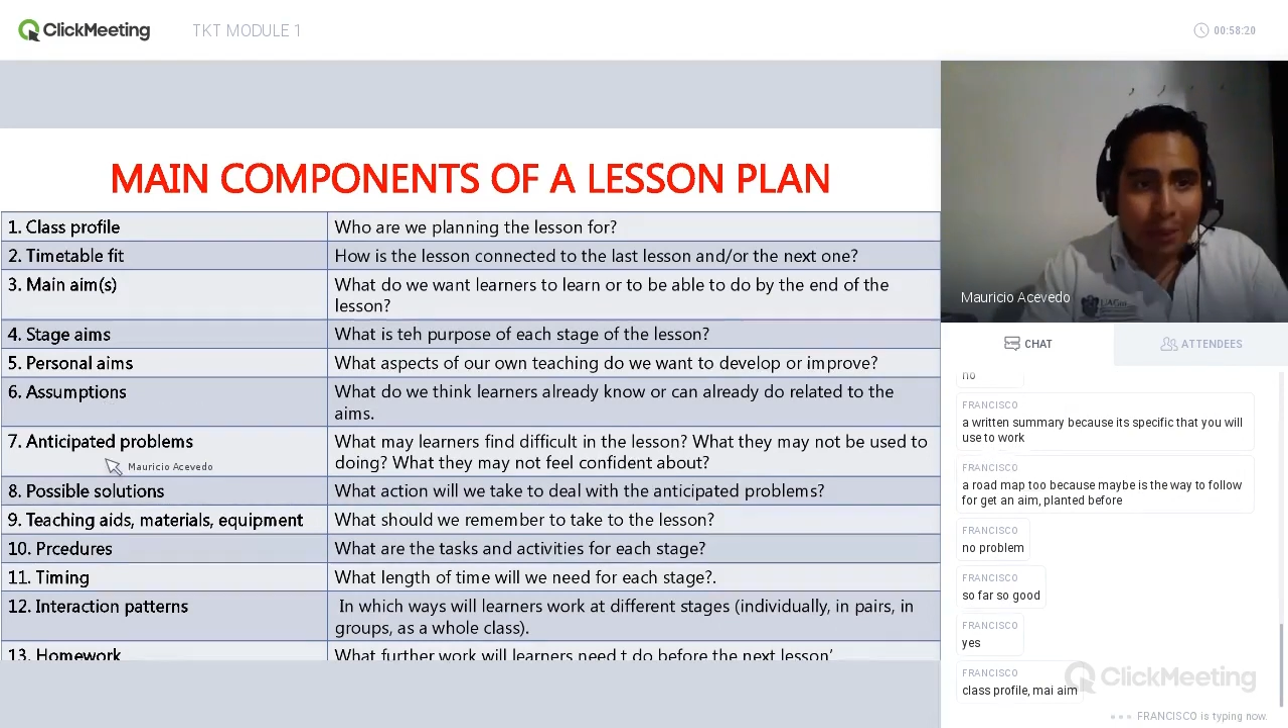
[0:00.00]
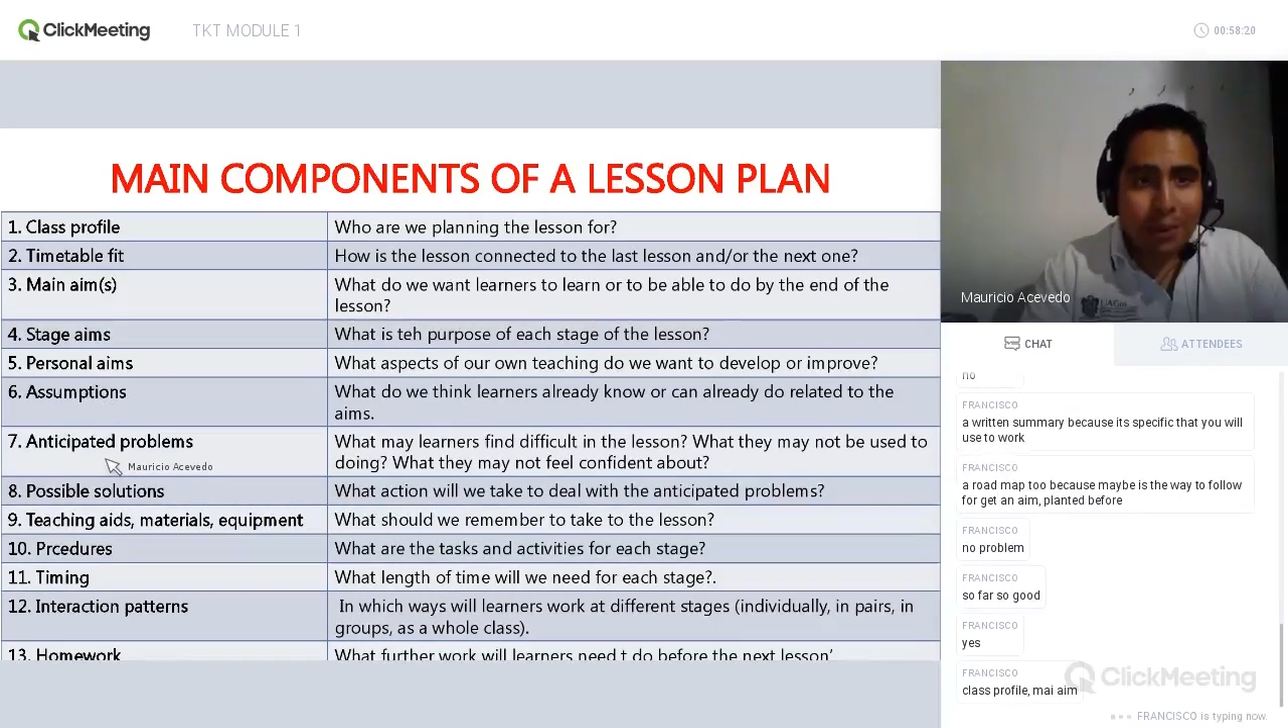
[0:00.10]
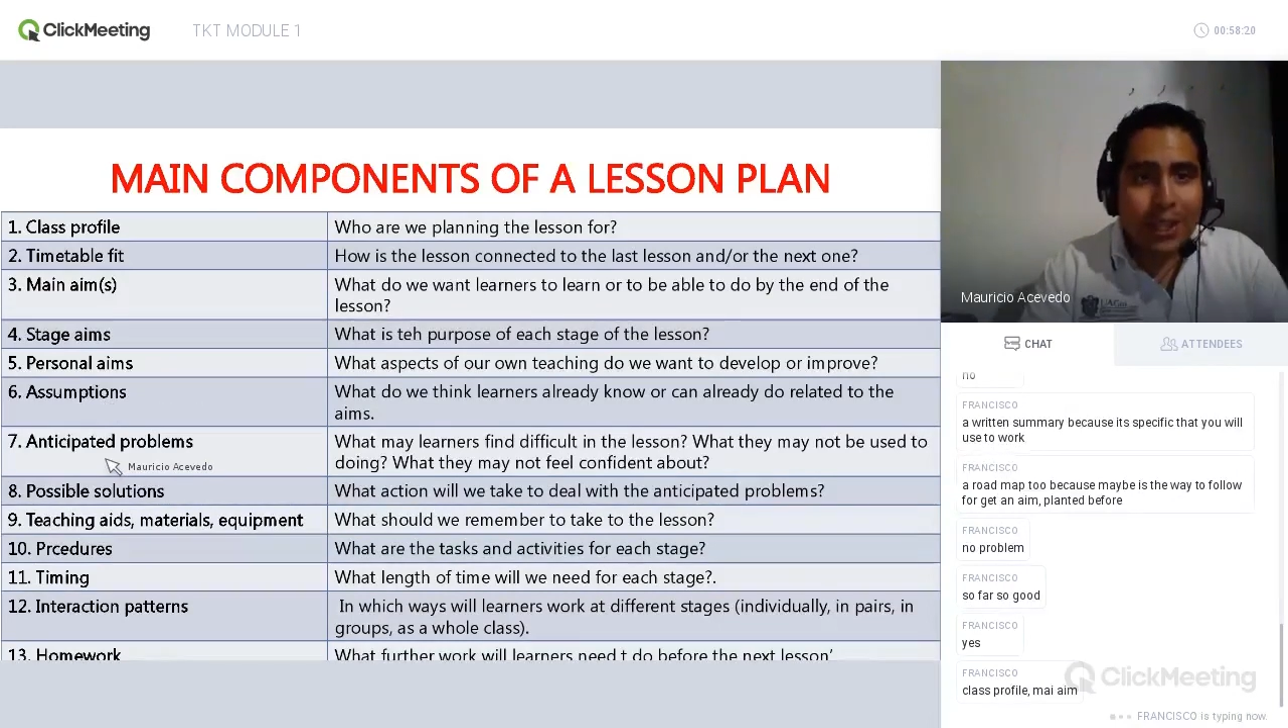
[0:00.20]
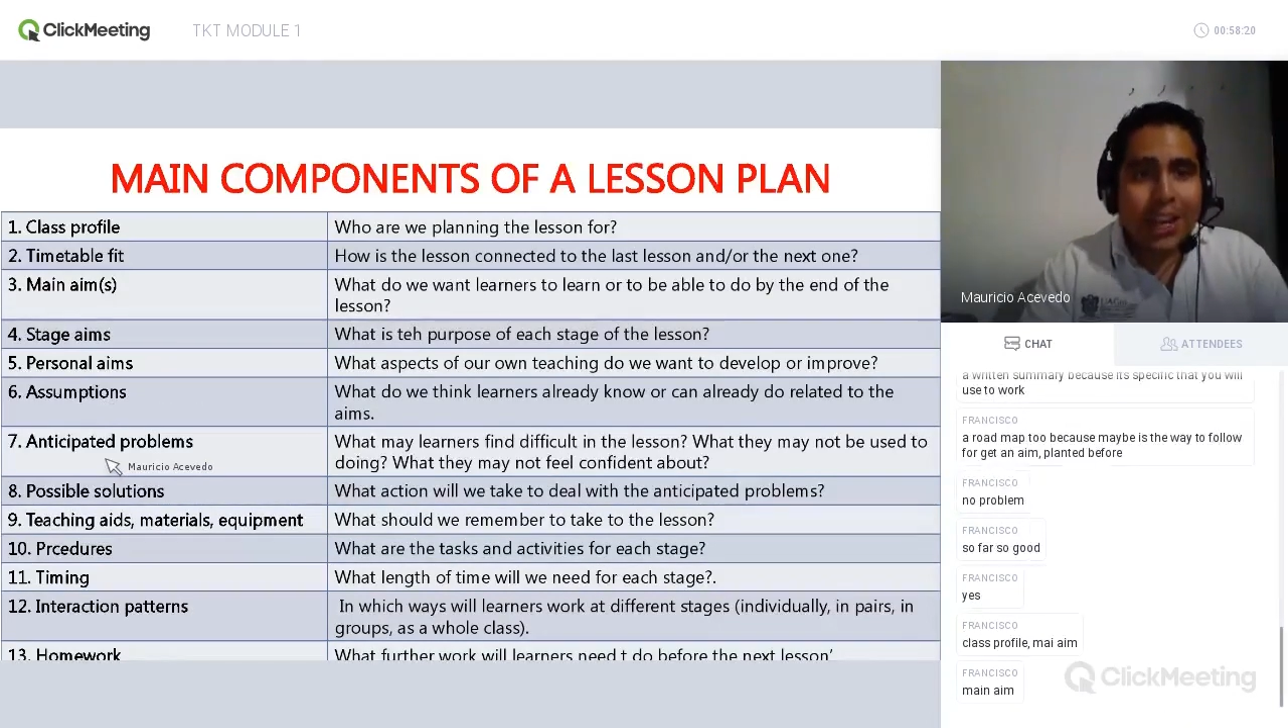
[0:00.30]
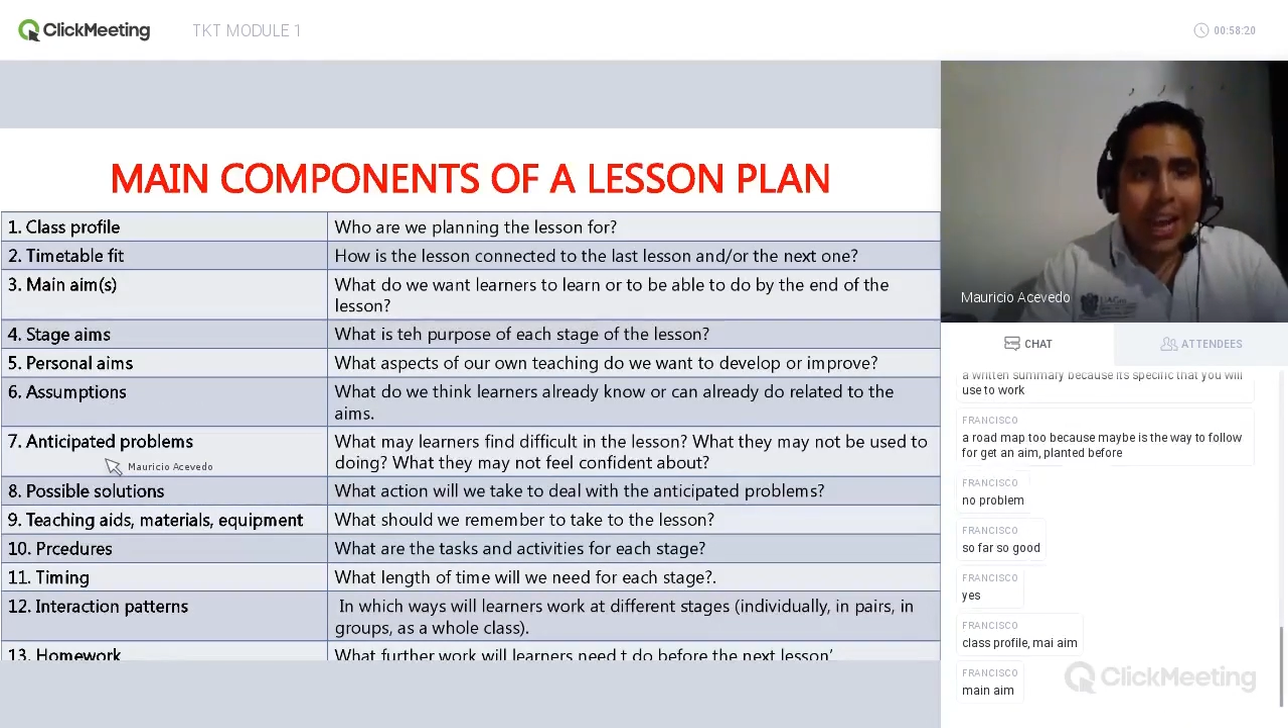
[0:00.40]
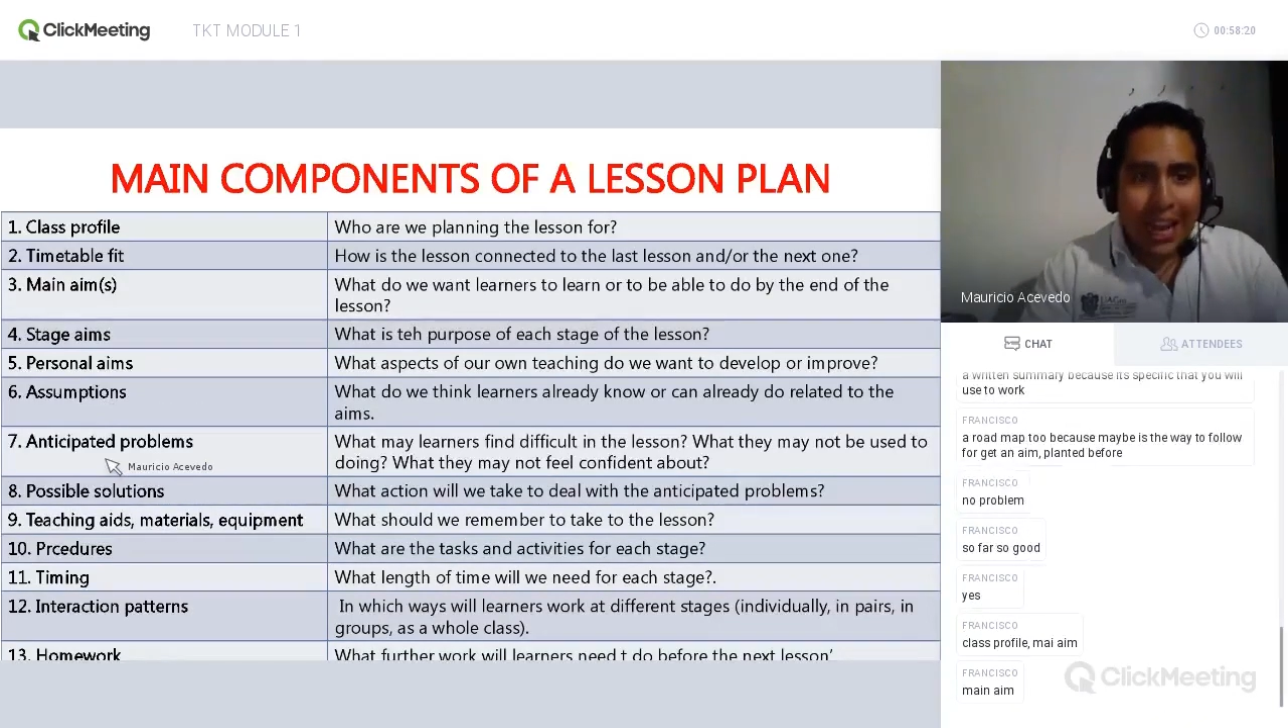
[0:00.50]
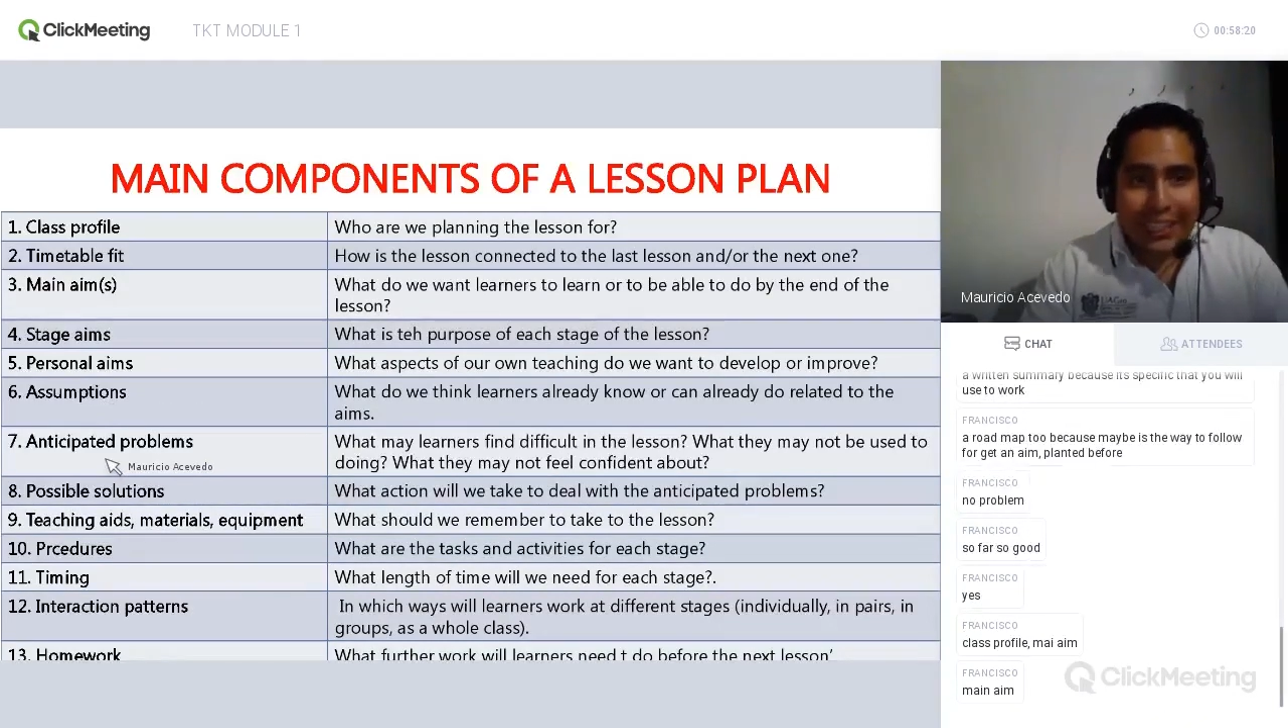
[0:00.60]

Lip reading: them.